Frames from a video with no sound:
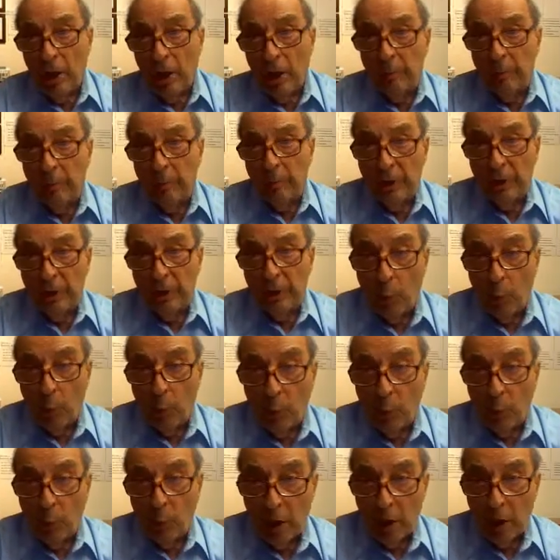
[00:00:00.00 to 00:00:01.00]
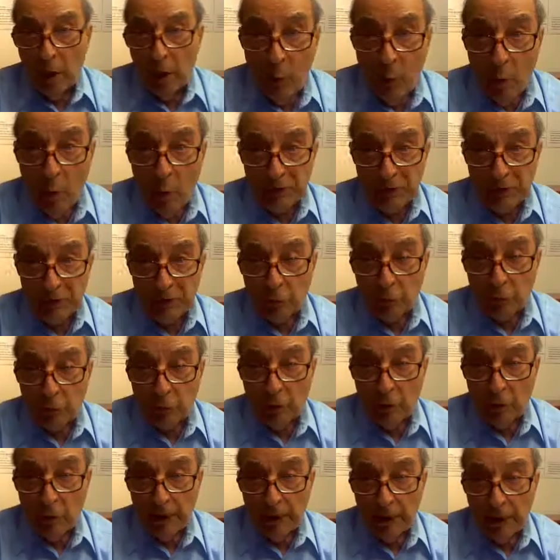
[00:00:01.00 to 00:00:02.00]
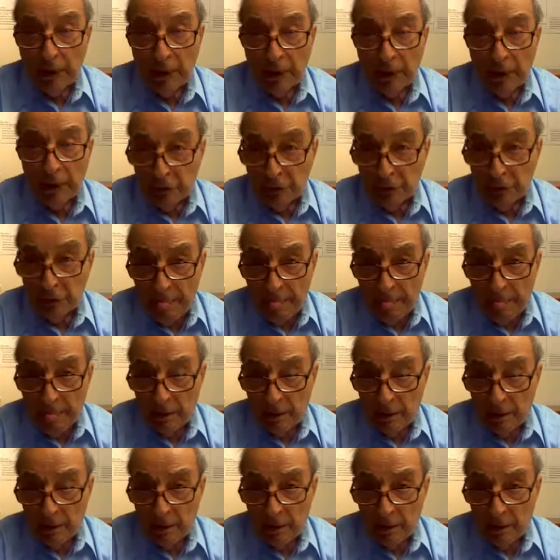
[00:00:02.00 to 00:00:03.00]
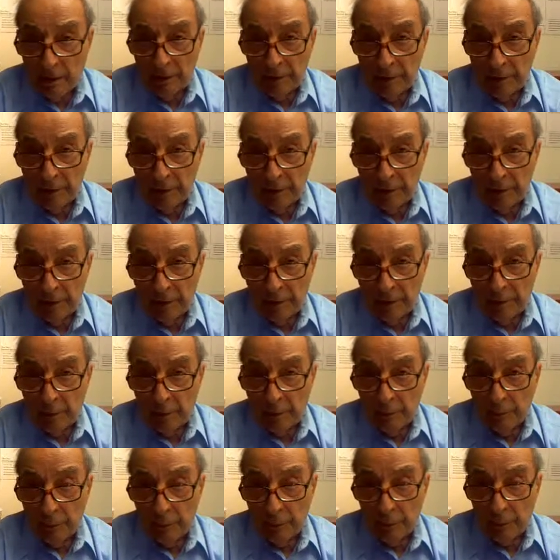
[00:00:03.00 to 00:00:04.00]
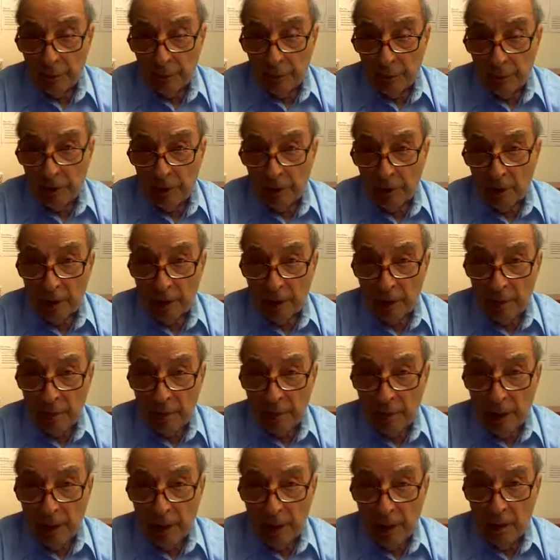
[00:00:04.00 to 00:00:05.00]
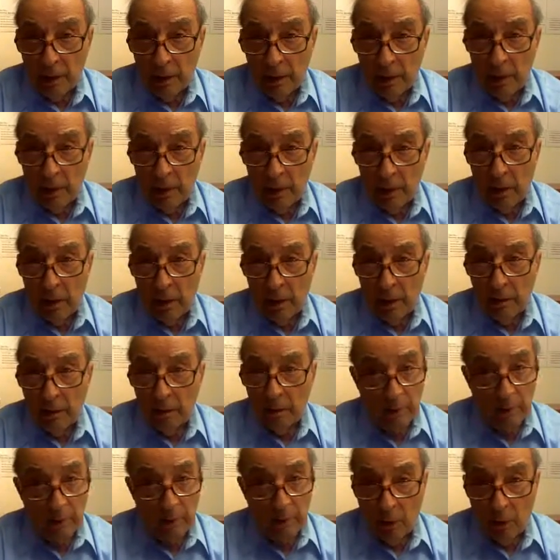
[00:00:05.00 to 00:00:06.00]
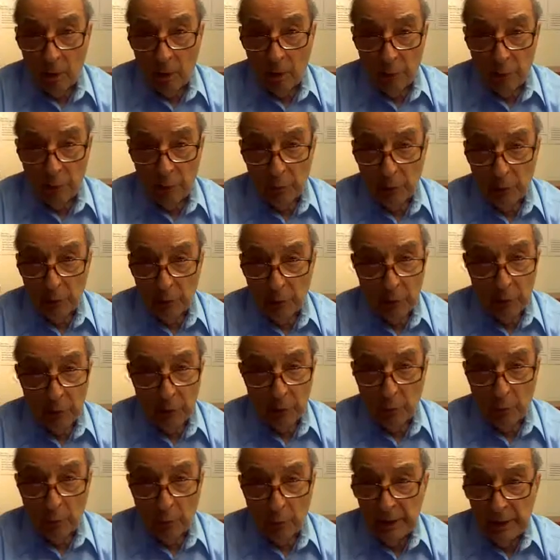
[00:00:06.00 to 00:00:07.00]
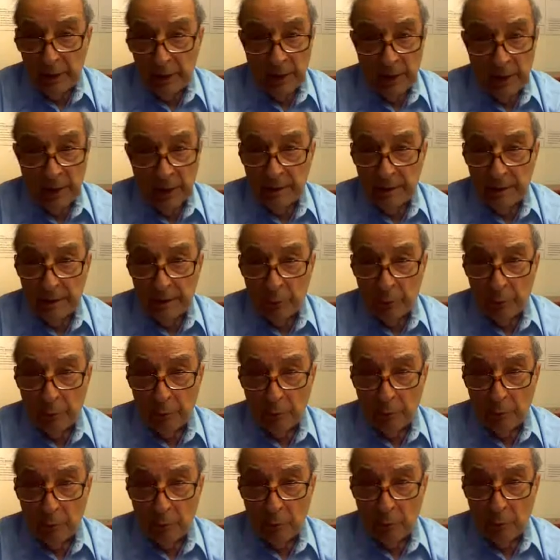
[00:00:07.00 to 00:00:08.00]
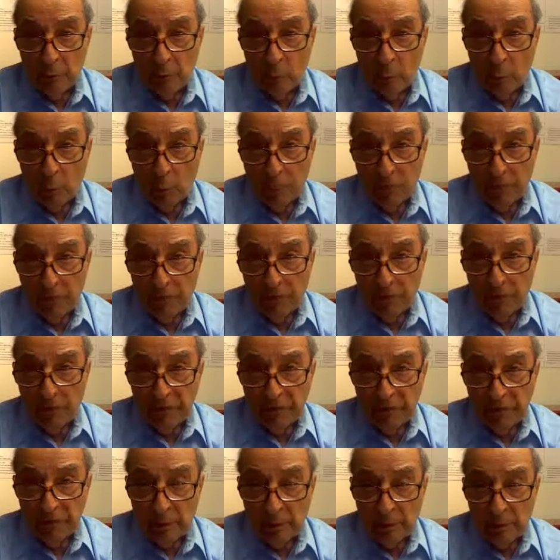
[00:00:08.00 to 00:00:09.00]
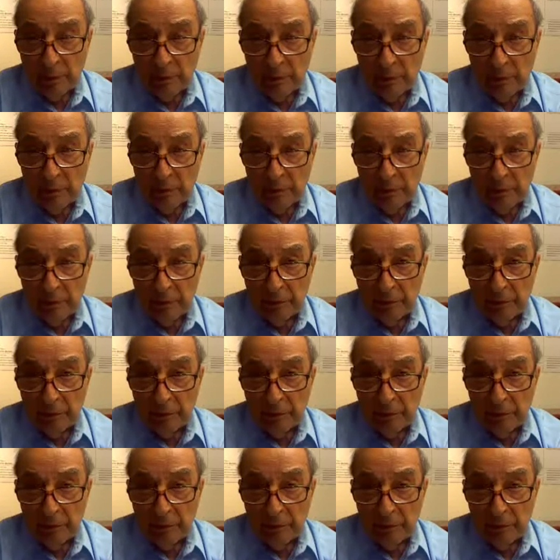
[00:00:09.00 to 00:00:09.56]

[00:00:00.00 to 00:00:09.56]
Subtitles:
if it's done properly, it can create less demand for utilization of services like hospital and doctor visits,